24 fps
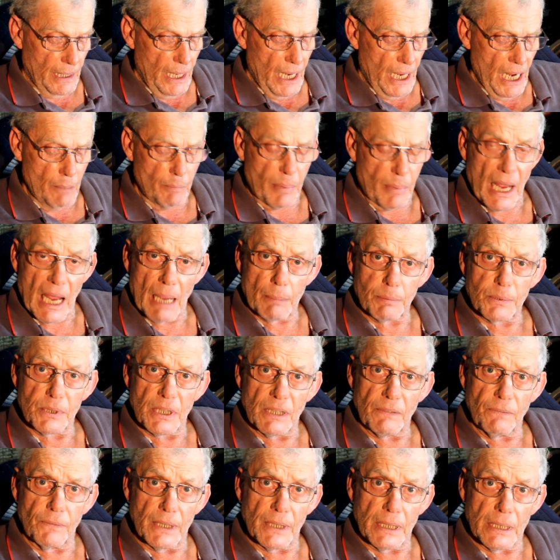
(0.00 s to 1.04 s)
And perhaps he
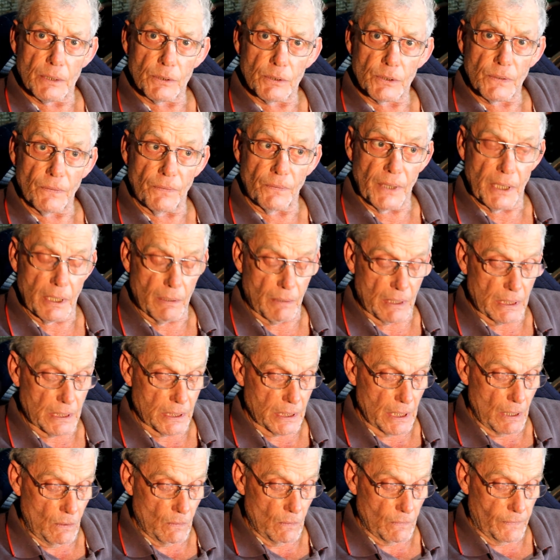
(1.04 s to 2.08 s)
feels fear
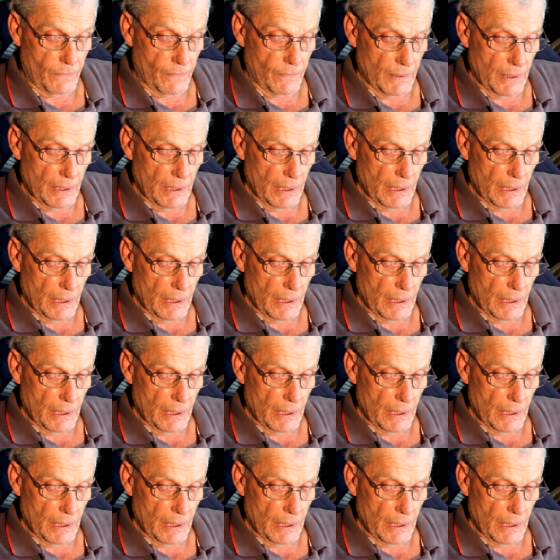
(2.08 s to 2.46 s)
itself,